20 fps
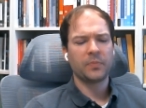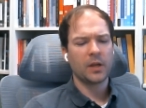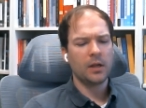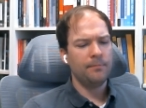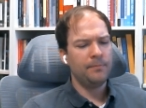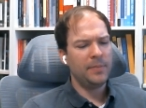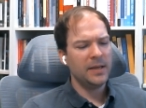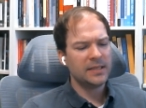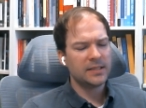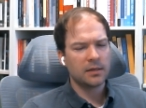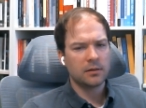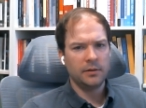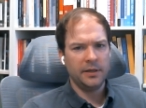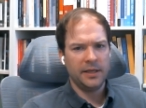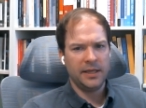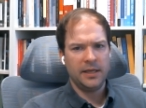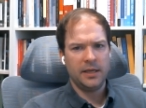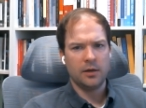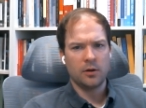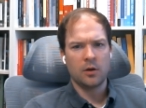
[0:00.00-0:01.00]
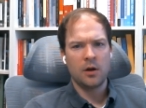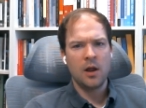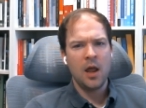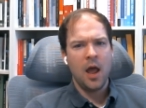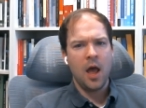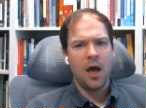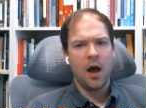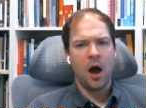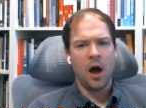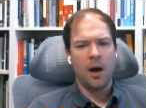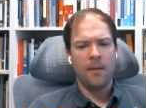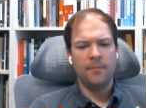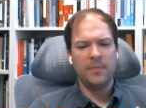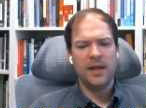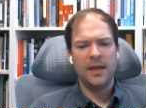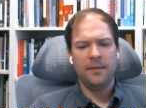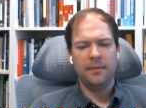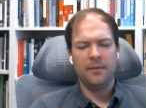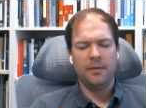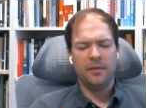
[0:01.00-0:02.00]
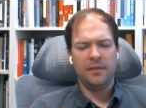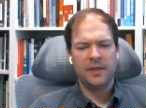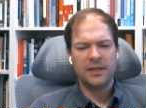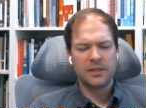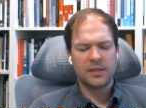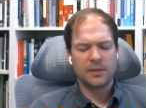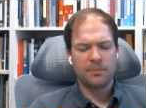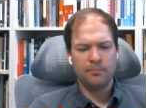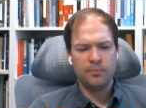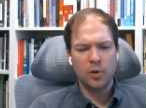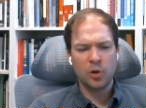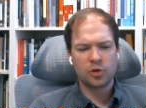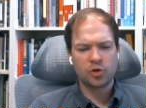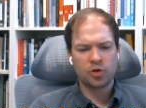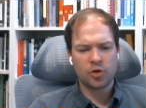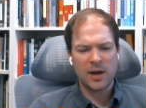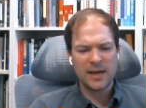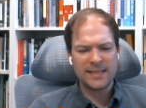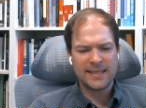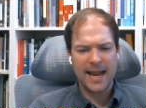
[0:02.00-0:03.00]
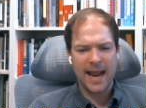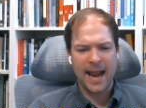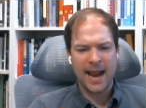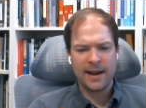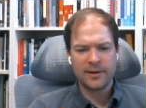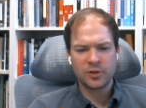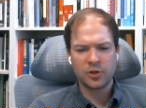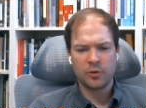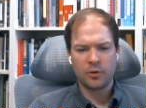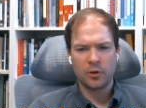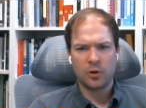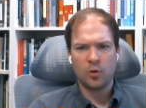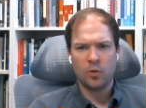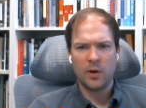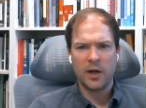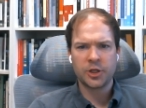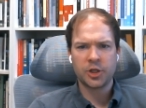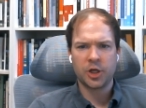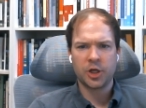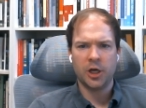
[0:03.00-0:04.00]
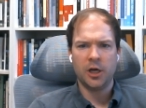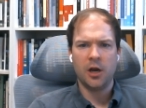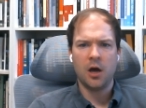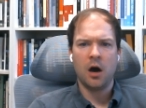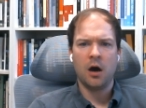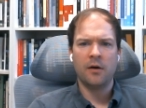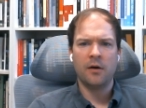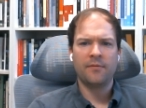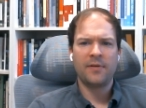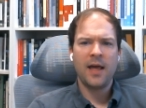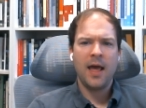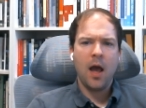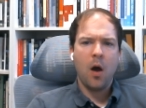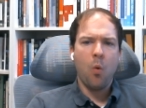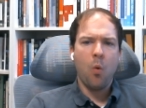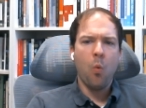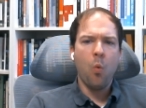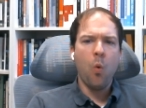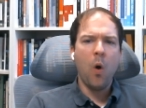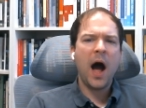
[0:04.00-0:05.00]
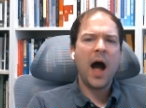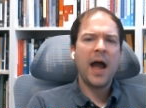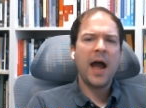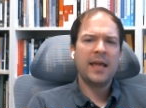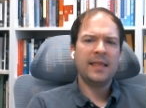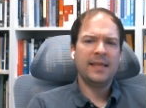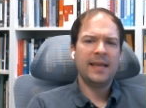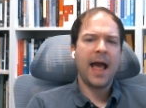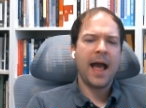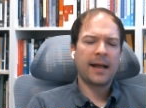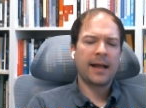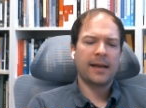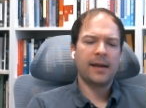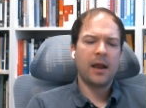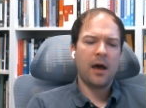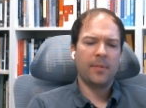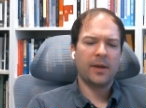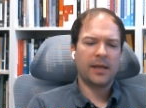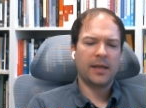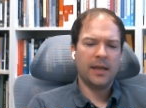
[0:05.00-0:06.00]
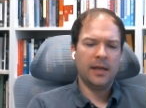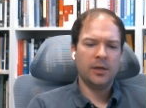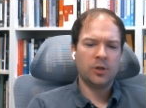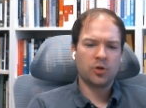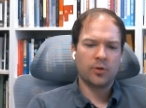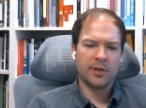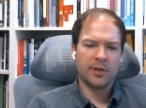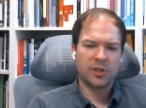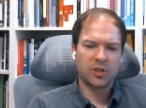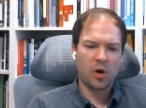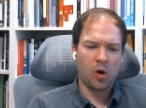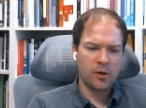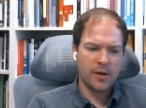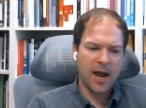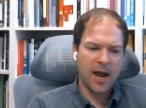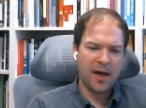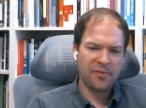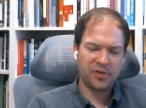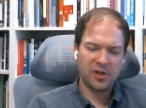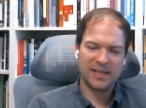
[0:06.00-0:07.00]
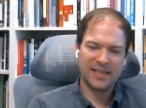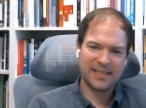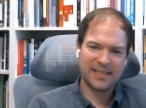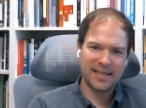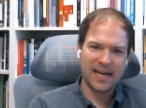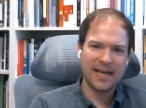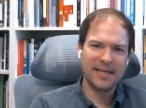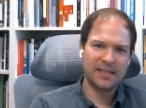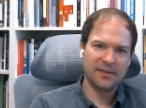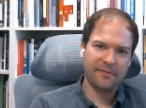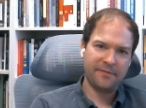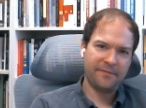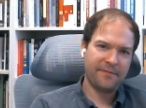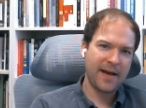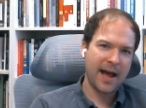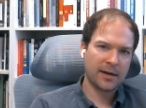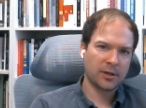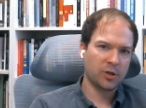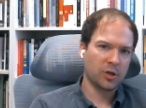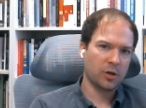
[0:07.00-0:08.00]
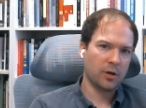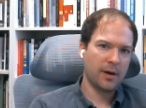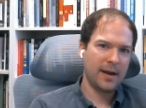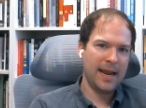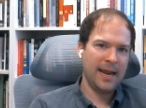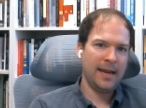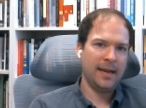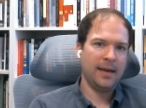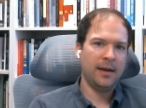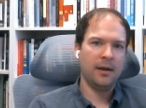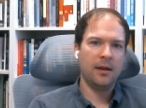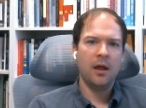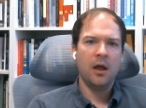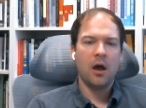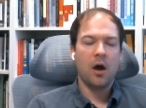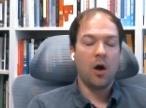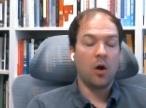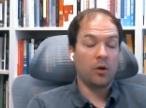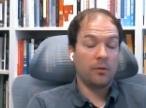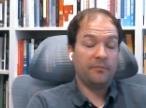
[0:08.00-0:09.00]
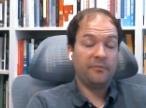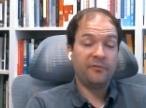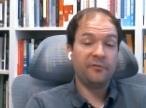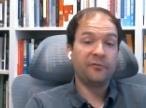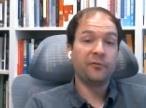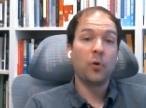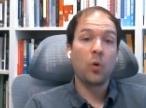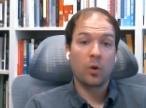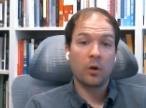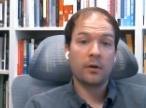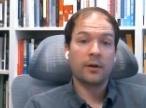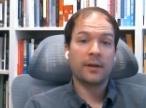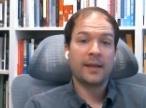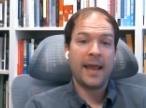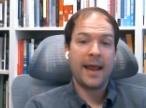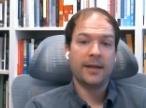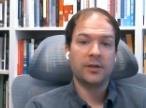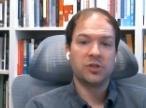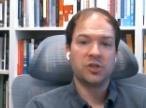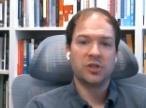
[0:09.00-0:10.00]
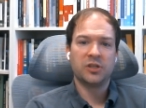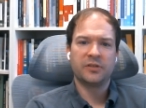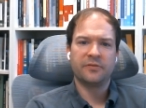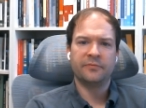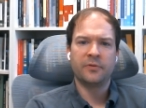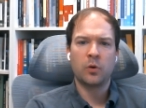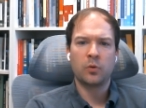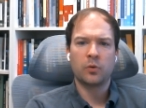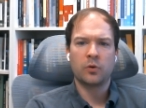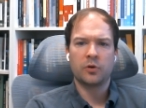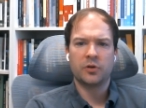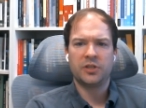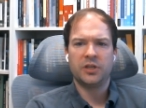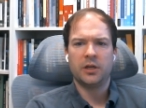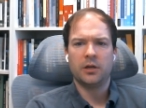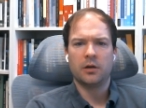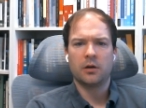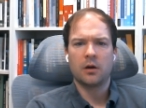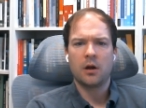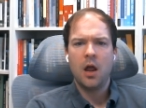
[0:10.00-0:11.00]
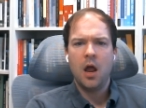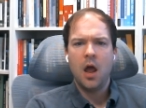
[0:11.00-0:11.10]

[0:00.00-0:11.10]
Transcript: Basically here, this book tries to answer the question of why the economic interests are not the decisive factor in or for Kansas voters here.